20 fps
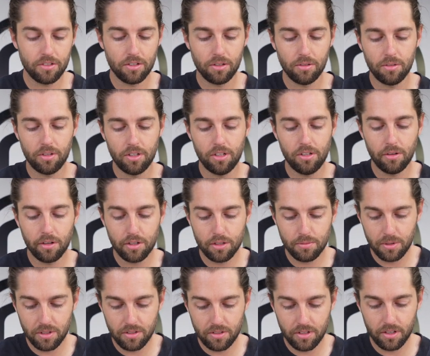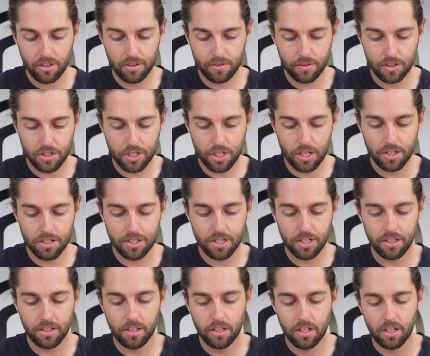So the USB-C is for
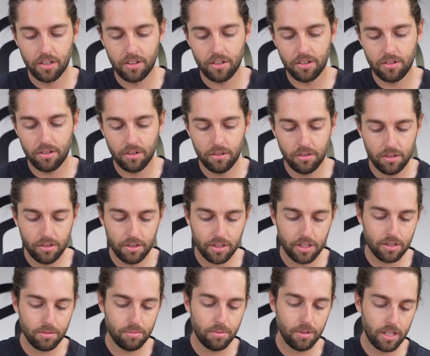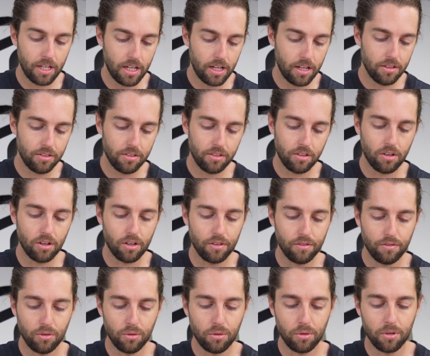charging. The two USB-A's are
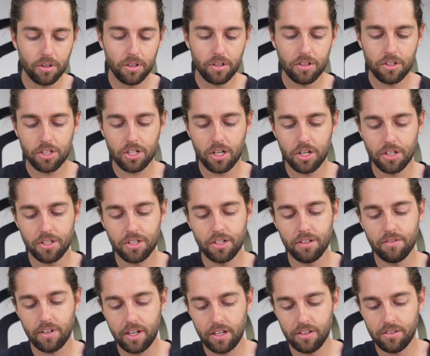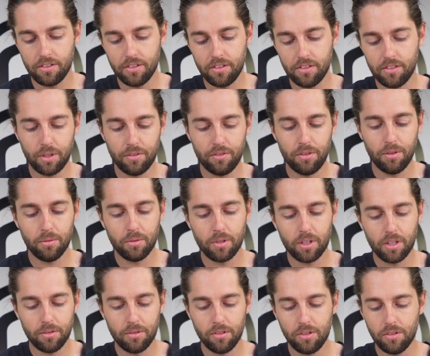for charging devices. But if you
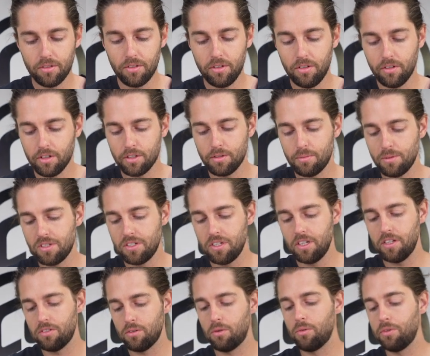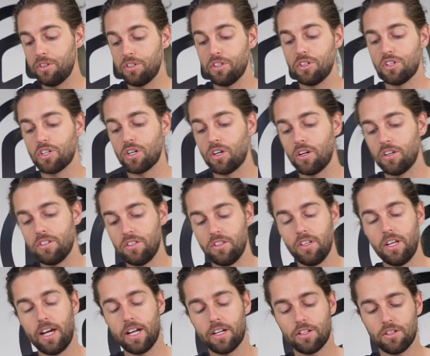wanted to use the USB-C, it's only to charge
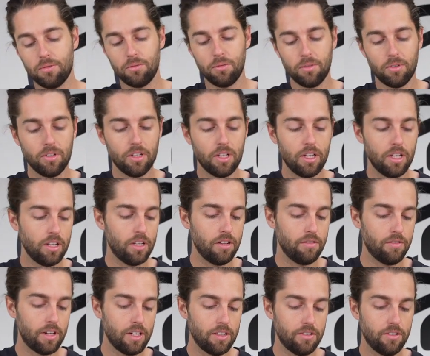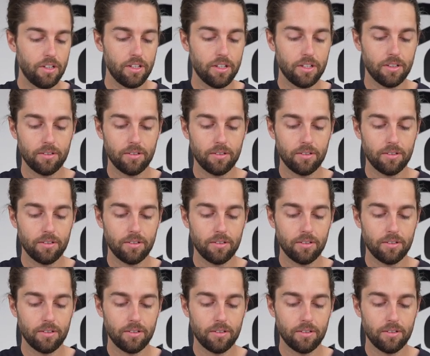the actual device here.